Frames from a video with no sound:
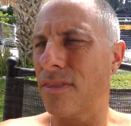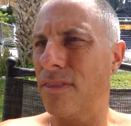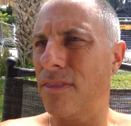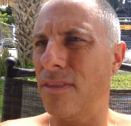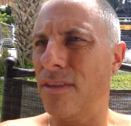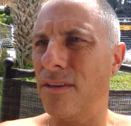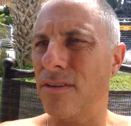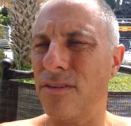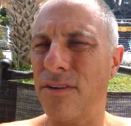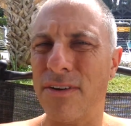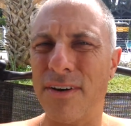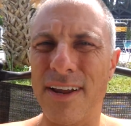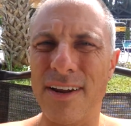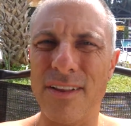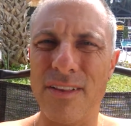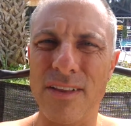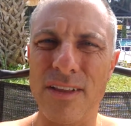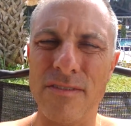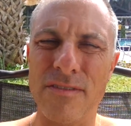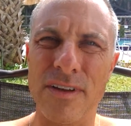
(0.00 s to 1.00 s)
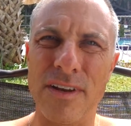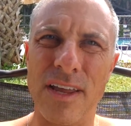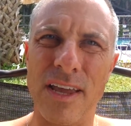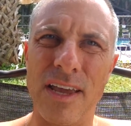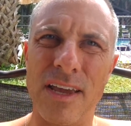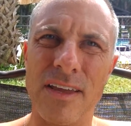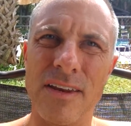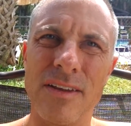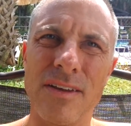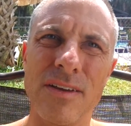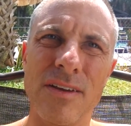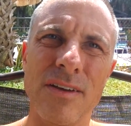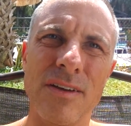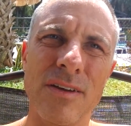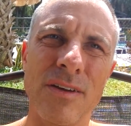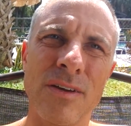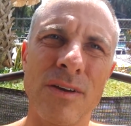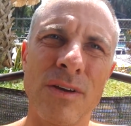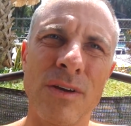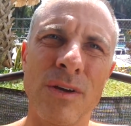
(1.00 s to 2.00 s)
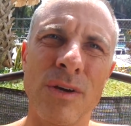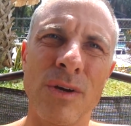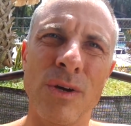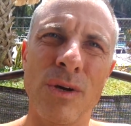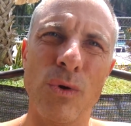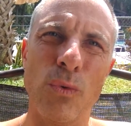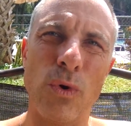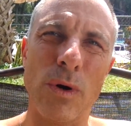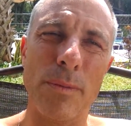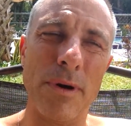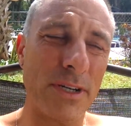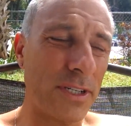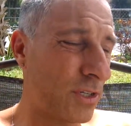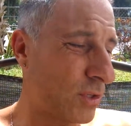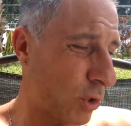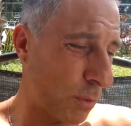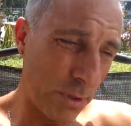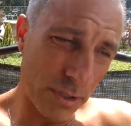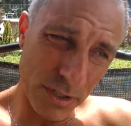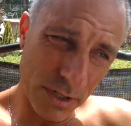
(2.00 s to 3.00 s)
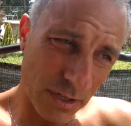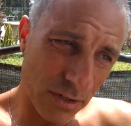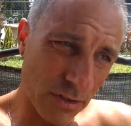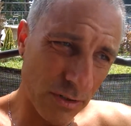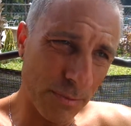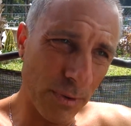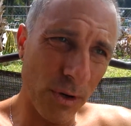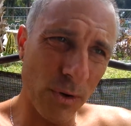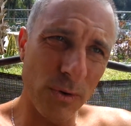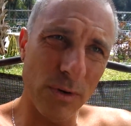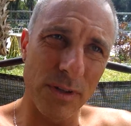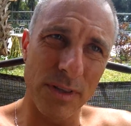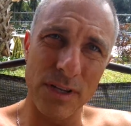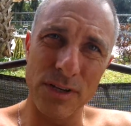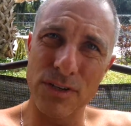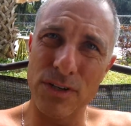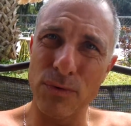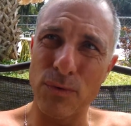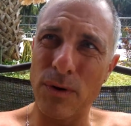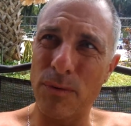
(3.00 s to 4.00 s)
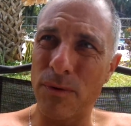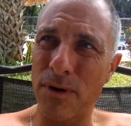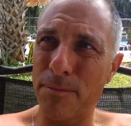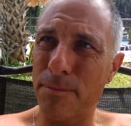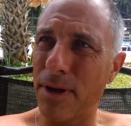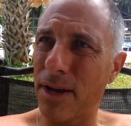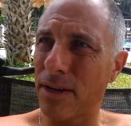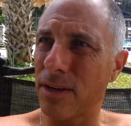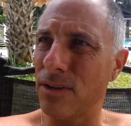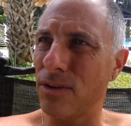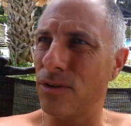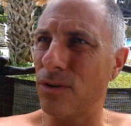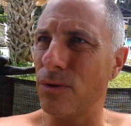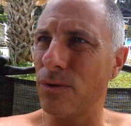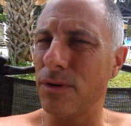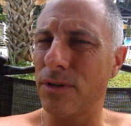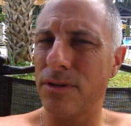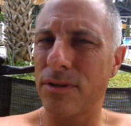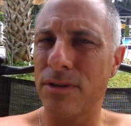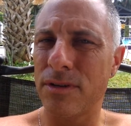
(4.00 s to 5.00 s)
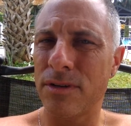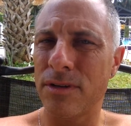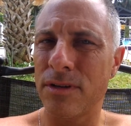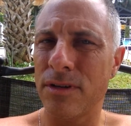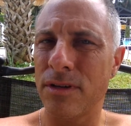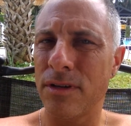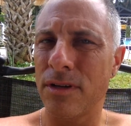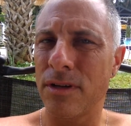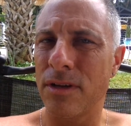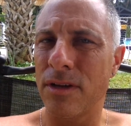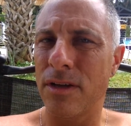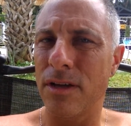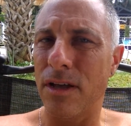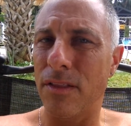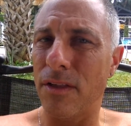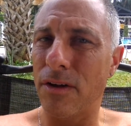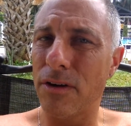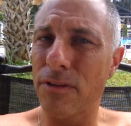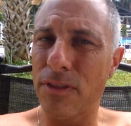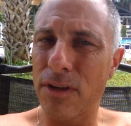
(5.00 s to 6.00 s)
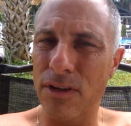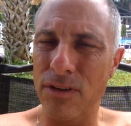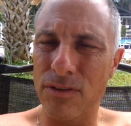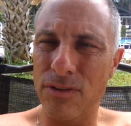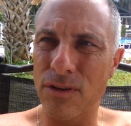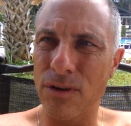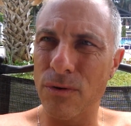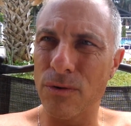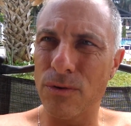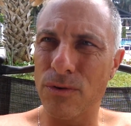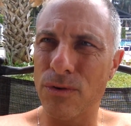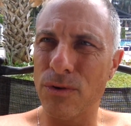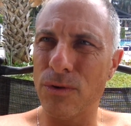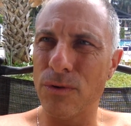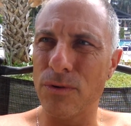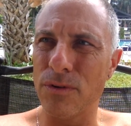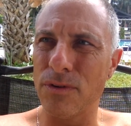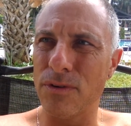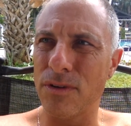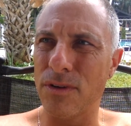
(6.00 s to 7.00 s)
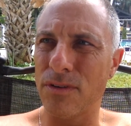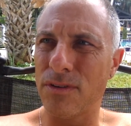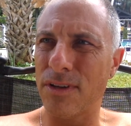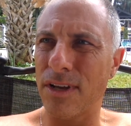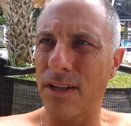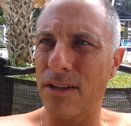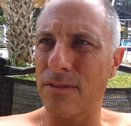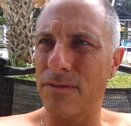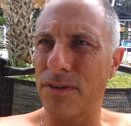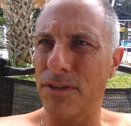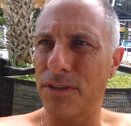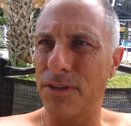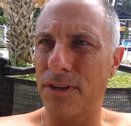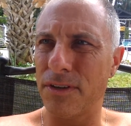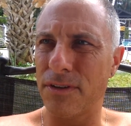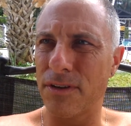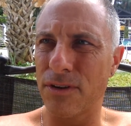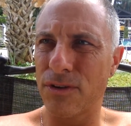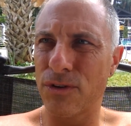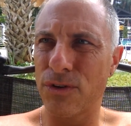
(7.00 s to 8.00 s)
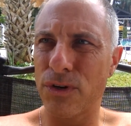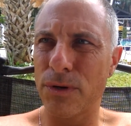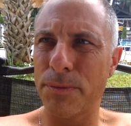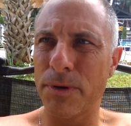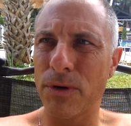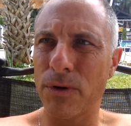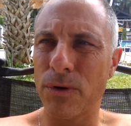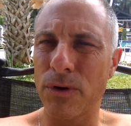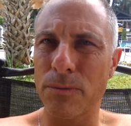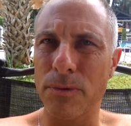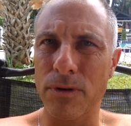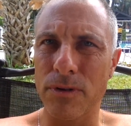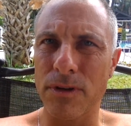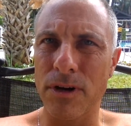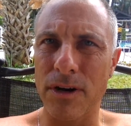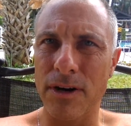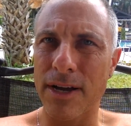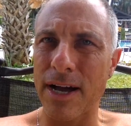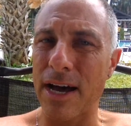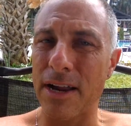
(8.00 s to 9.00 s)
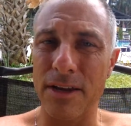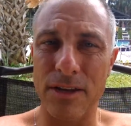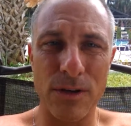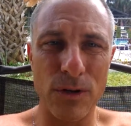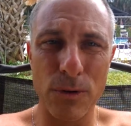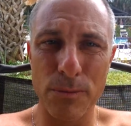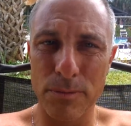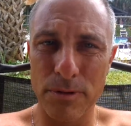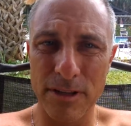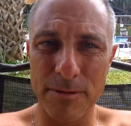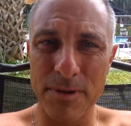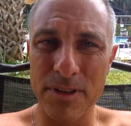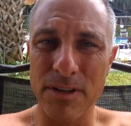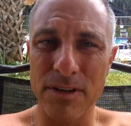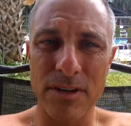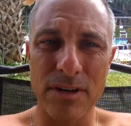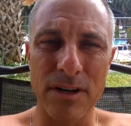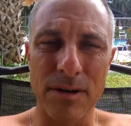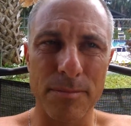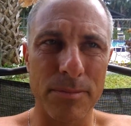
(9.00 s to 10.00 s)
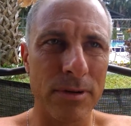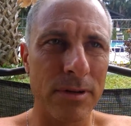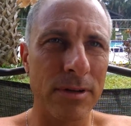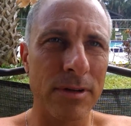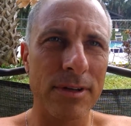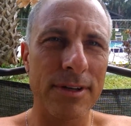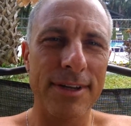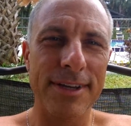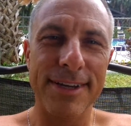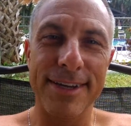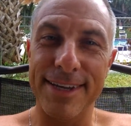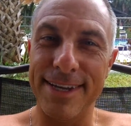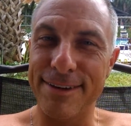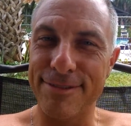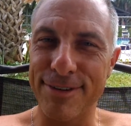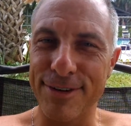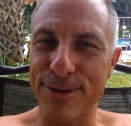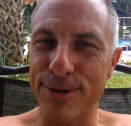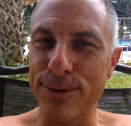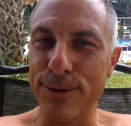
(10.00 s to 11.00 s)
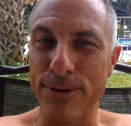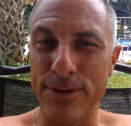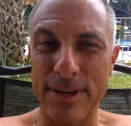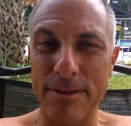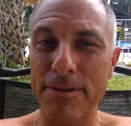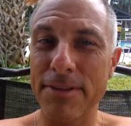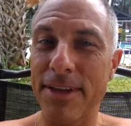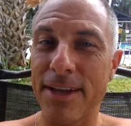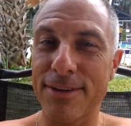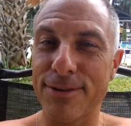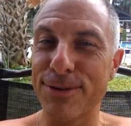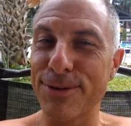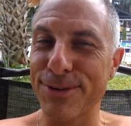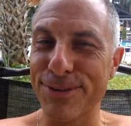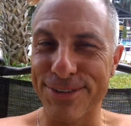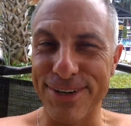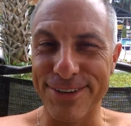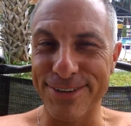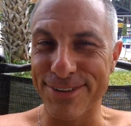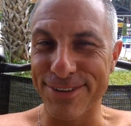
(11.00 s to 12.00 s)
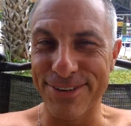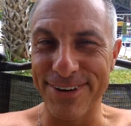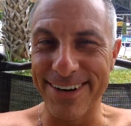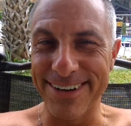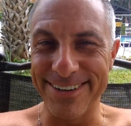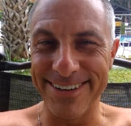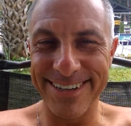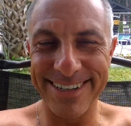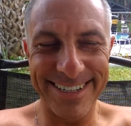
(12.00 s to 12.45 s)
this year. I had a live-in aid whereby she told me she didn't smoke, and then she went right back into it. Another thing is television. It's extremely horrible narcotic. You don't believe me? Look it up. Even Google, everything that Google says is right?